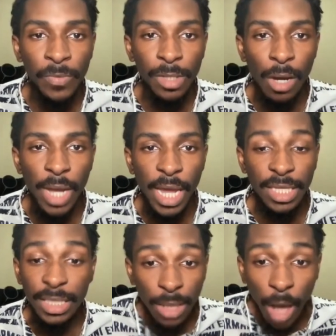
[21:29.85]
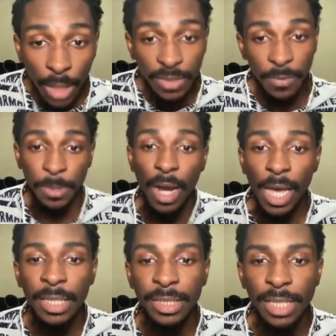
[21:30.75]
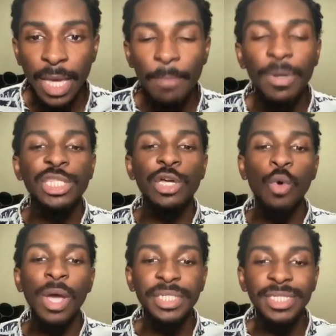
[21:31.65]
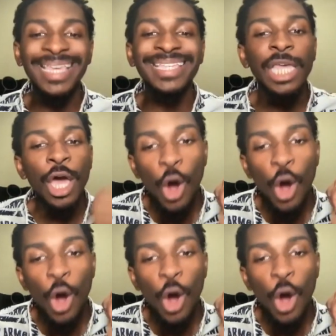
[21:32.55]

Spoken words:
Okay, this is awesome for us, but the question is,